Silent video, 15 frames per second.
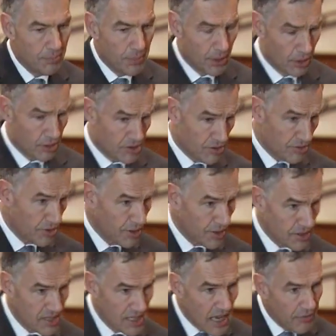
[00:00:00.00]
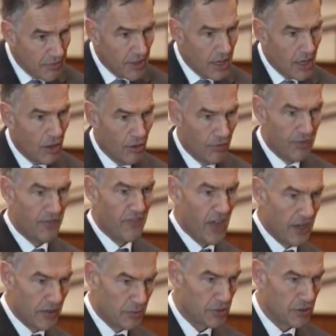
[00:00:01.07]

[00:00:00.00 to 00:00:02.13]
Because the discovery of the virus